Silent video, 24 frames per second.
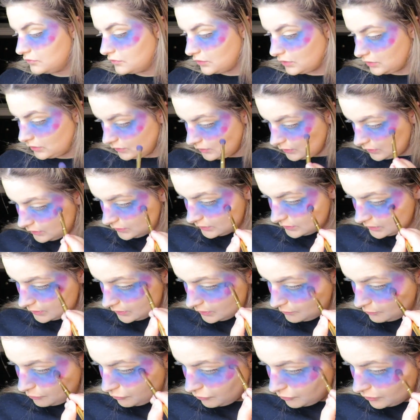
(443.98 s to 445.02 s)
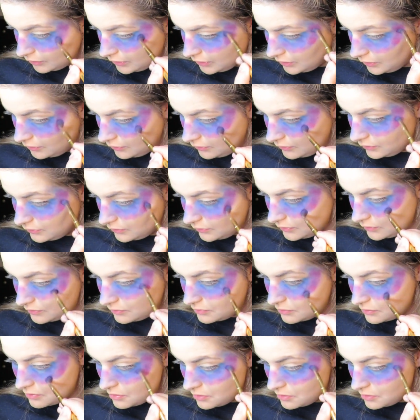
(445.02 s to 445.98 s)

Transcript: Okay, that's like pretty good